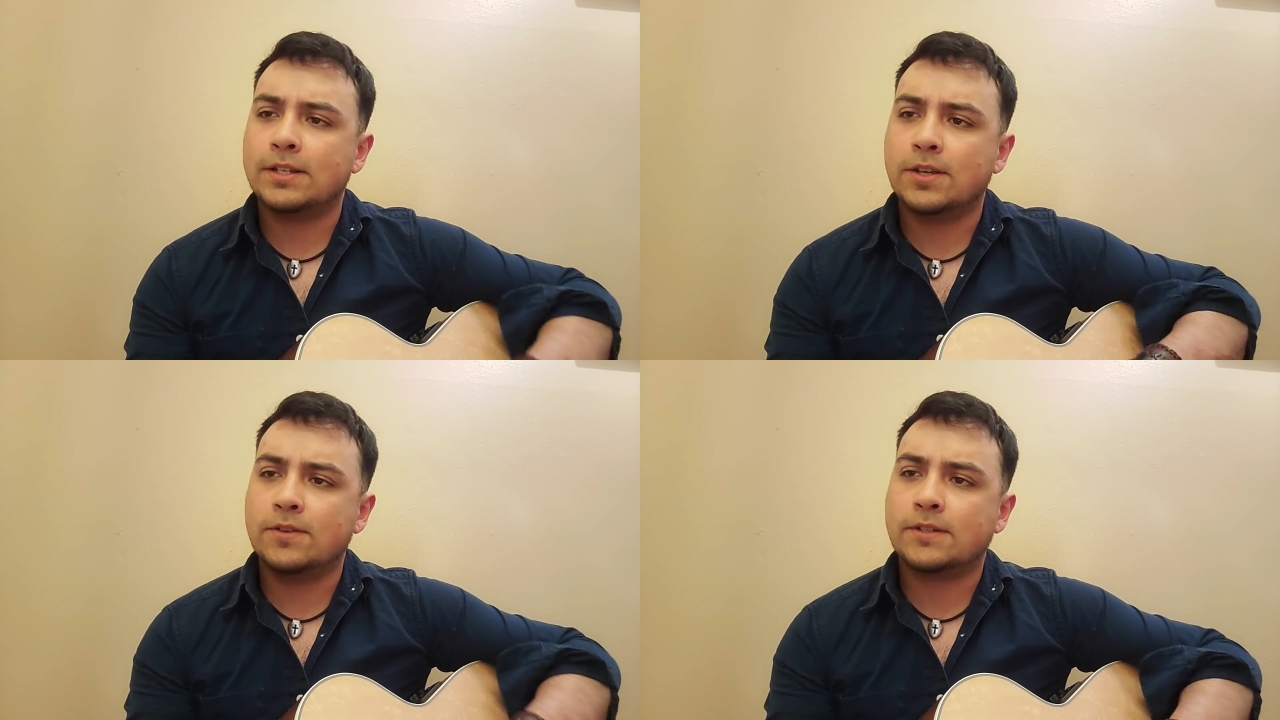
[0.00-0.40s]

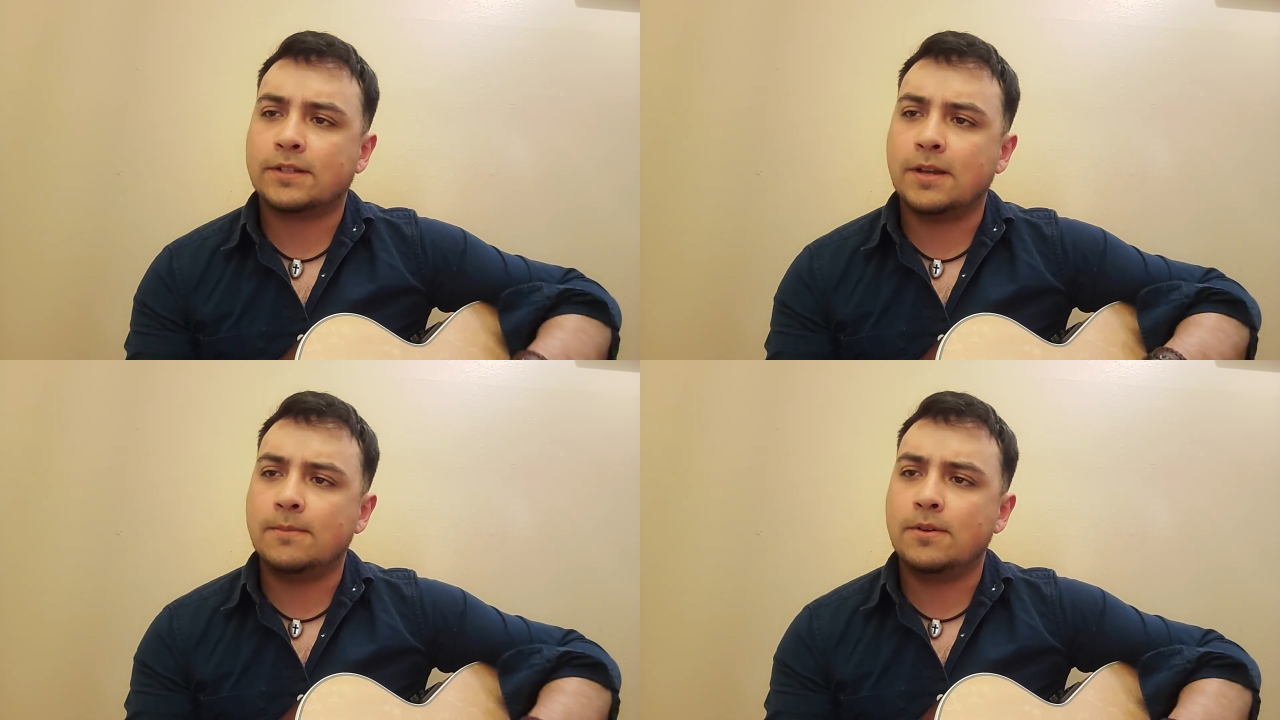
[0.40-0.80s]
Did you
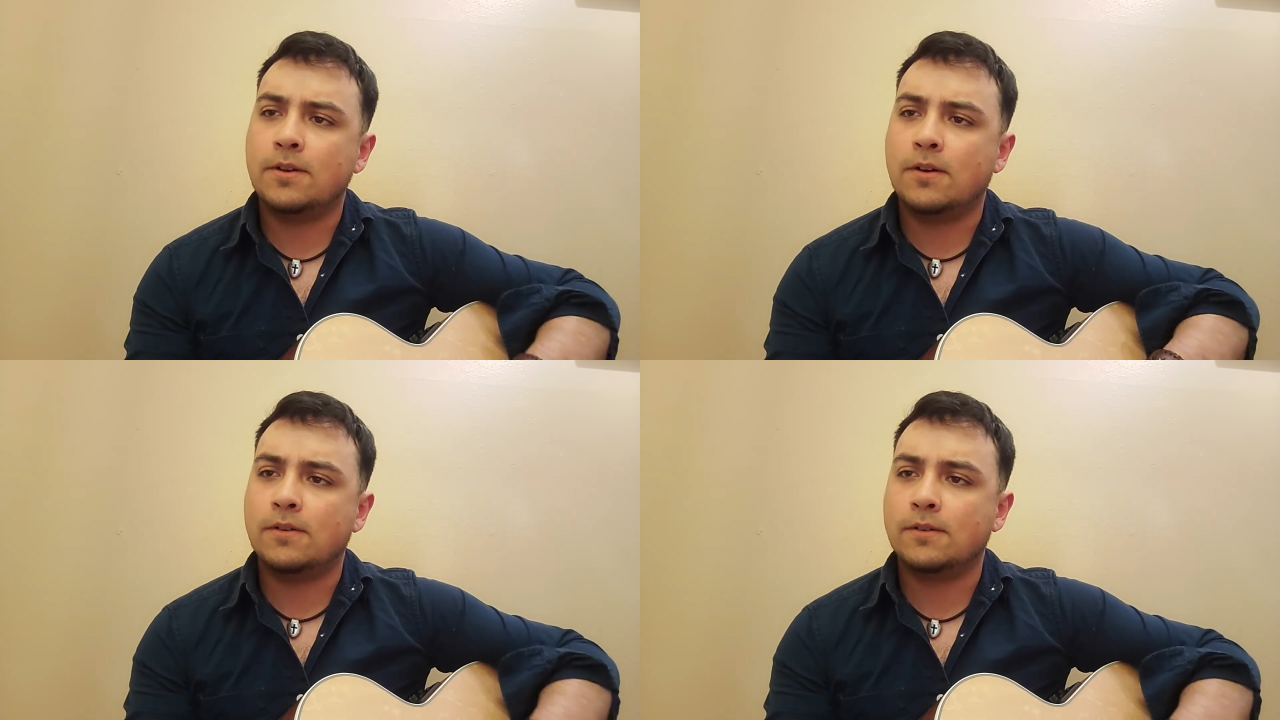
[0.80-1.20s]
stumble
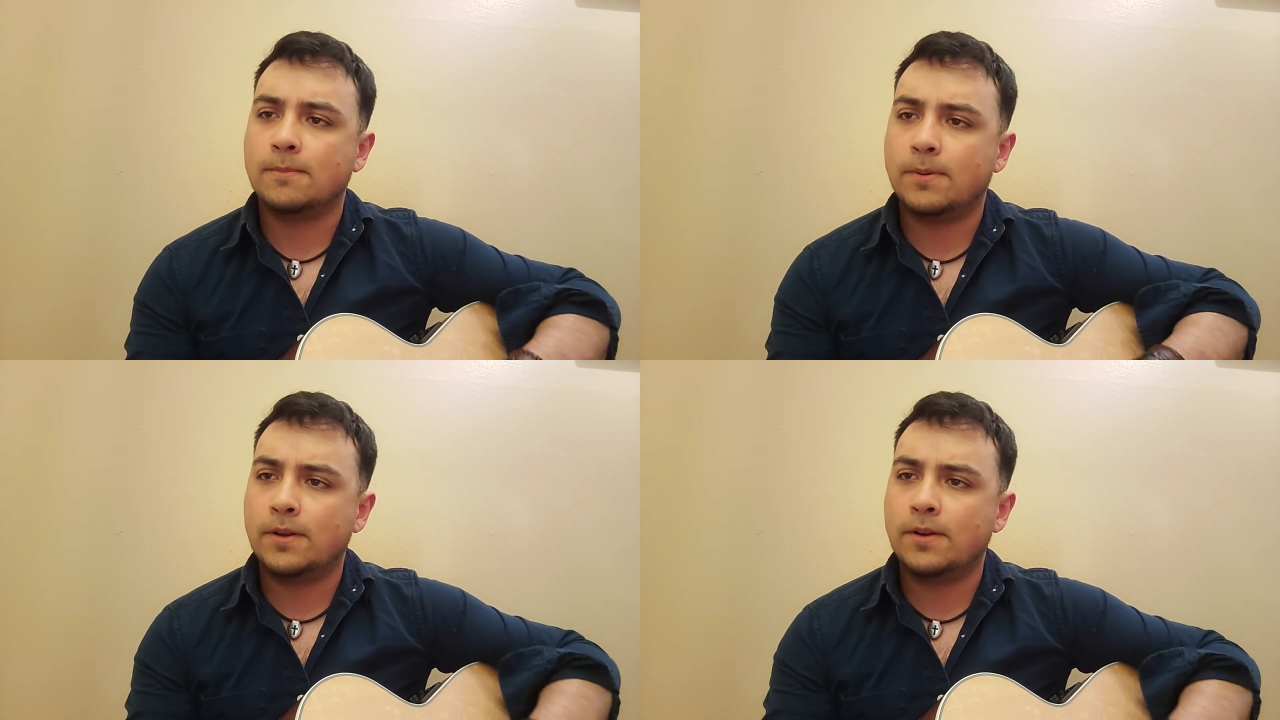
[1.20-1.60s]

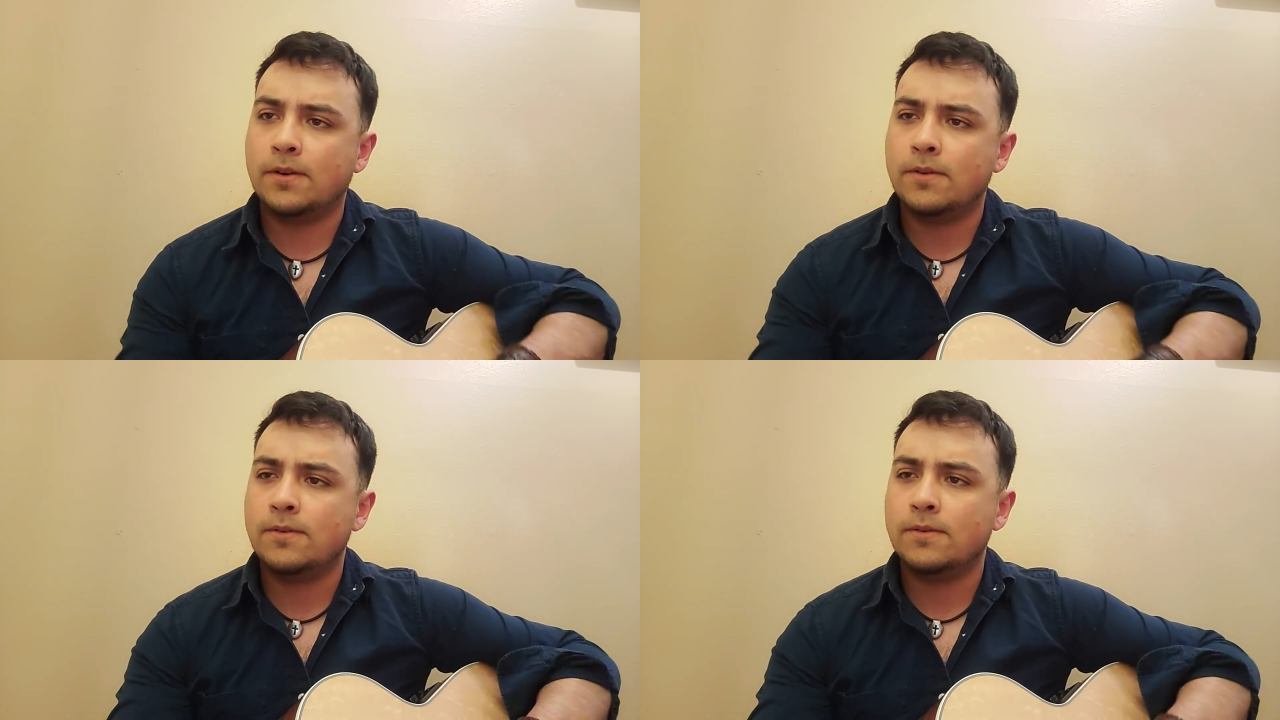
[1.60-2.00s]
on a
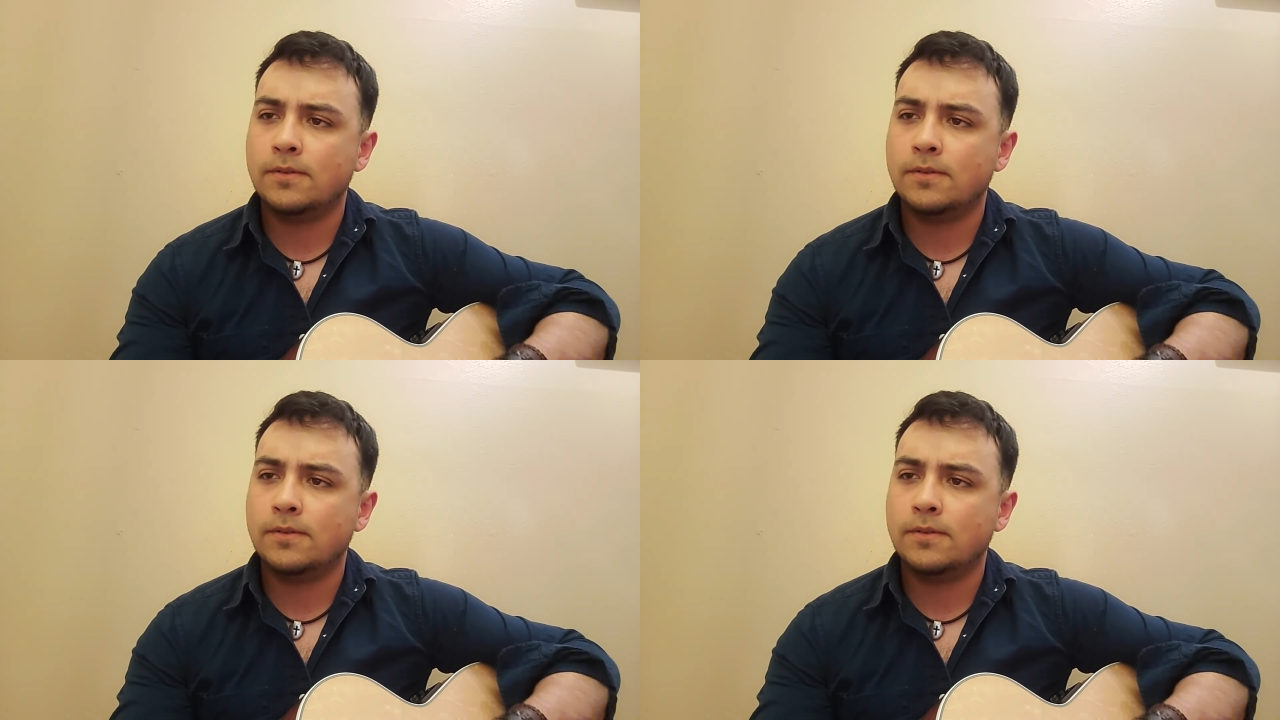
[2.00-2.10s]
pearl?